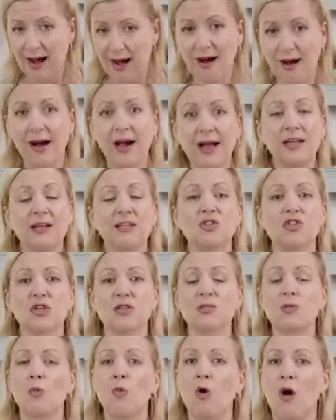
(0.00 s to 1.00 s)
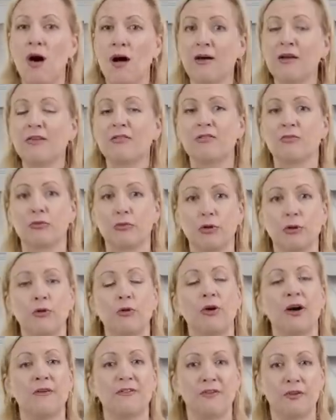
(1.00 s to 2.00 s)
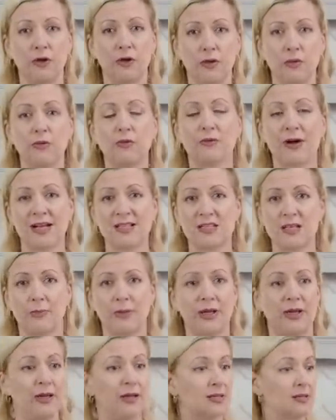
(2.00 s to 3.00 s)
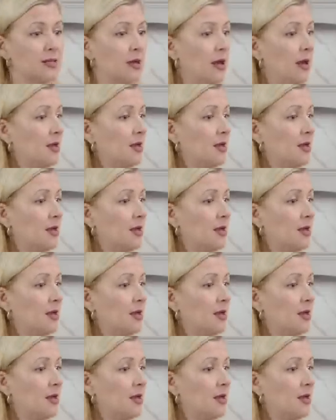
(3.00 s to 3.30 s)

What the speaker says: I just walk through a few recipes,